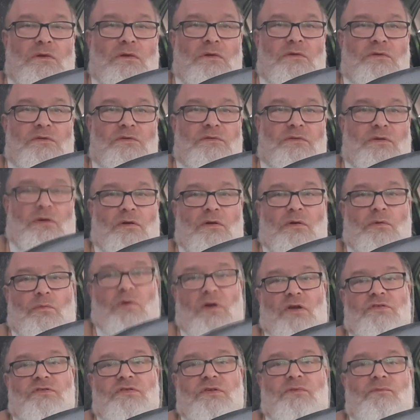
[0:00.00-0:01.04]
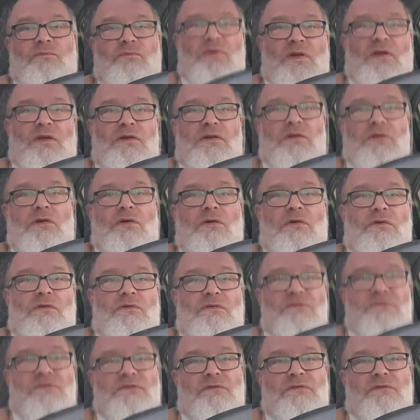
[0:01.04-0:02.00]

started watching videos,